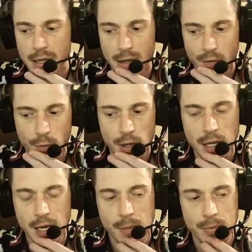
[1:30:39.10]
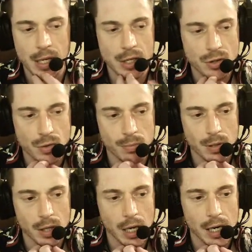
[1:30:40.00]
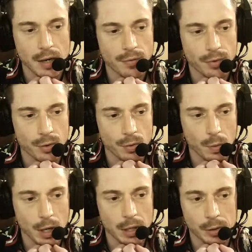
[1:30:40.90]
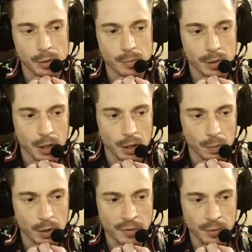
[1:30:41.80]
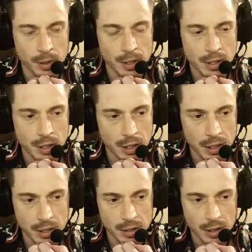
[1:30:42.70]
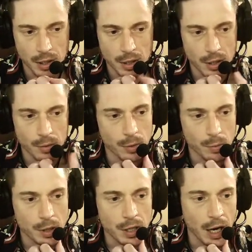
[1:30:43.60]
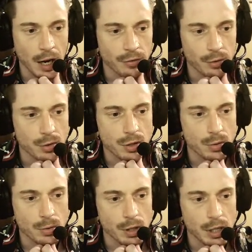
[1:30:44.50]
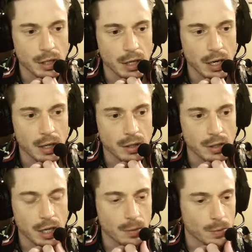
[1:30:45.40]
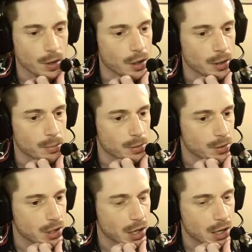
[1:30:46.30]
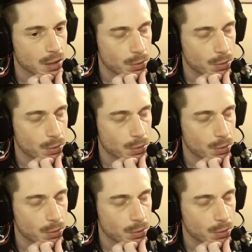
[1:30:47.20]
If we kept that script alive through the while loop, whenever we disconnected, we wouldn't have to restore any data. The data would already be retained.